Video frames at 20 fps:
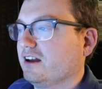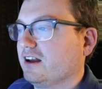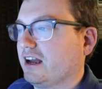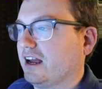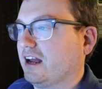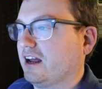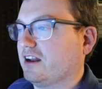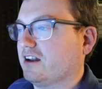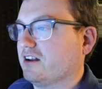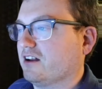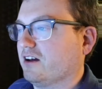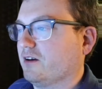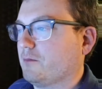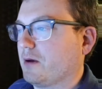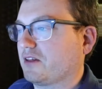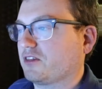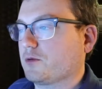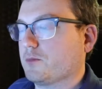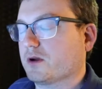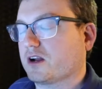And,
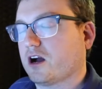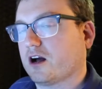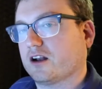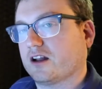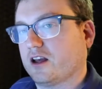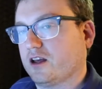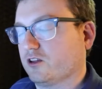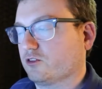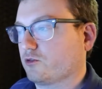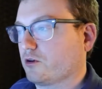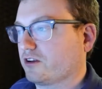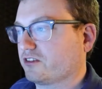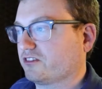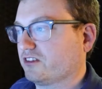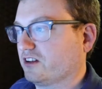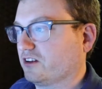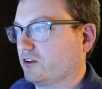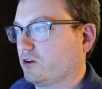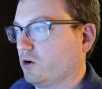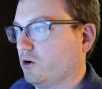Matthew McConaughey's
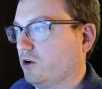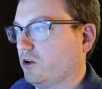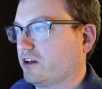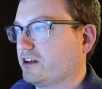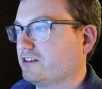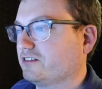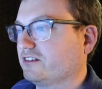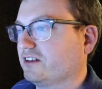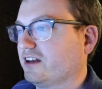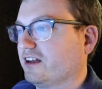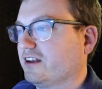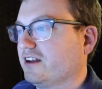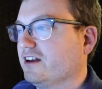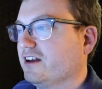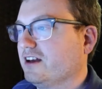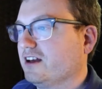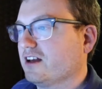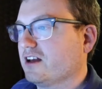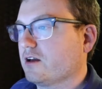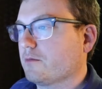Rustin Cole, he said,
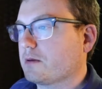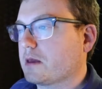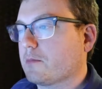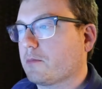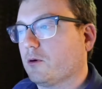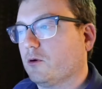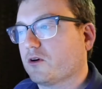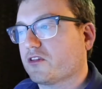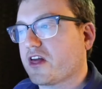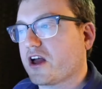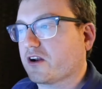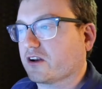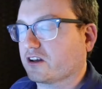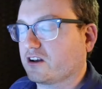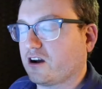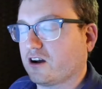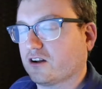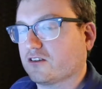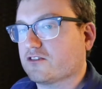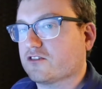people without a
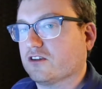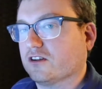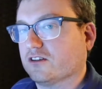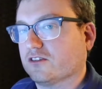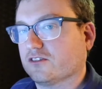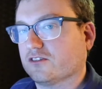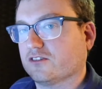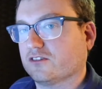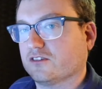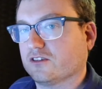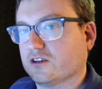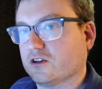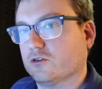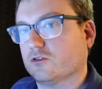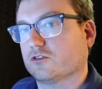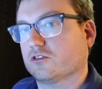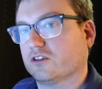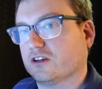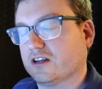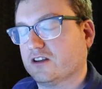conscience
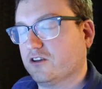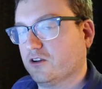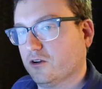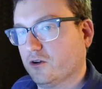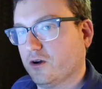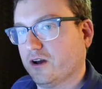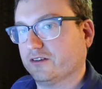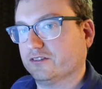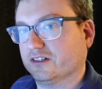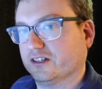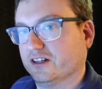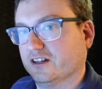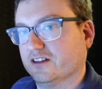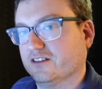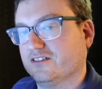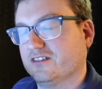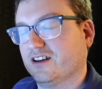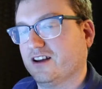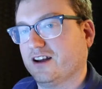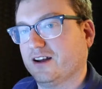usually do have a
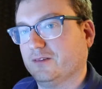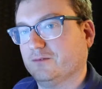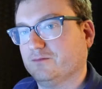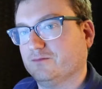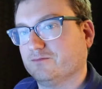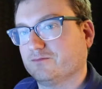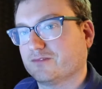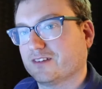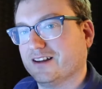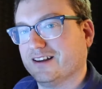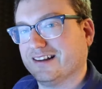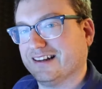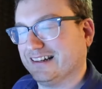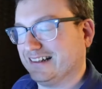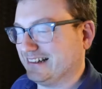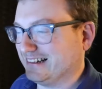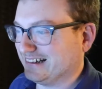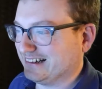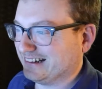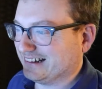good time.
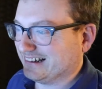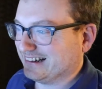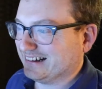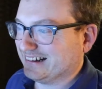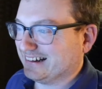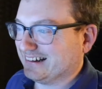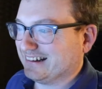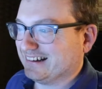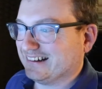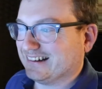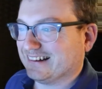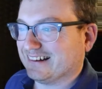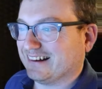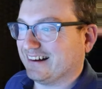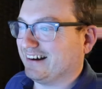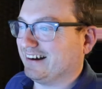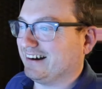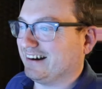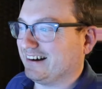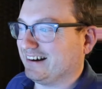
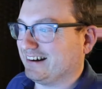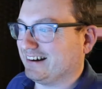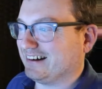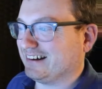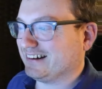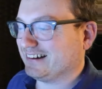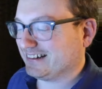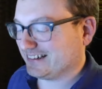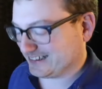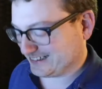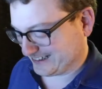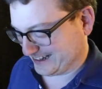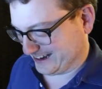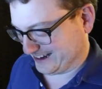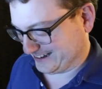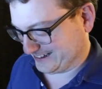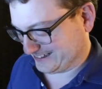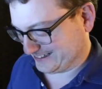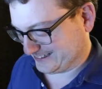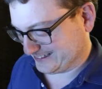yeah,
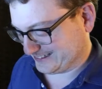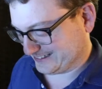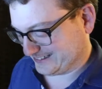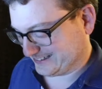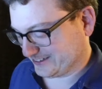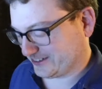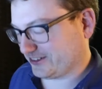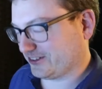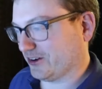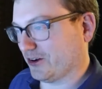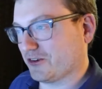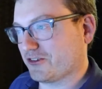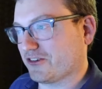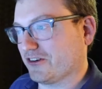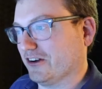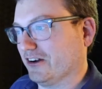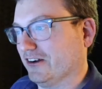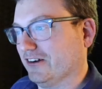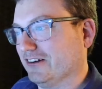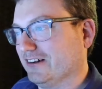it's so
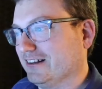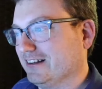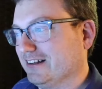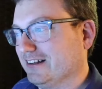true.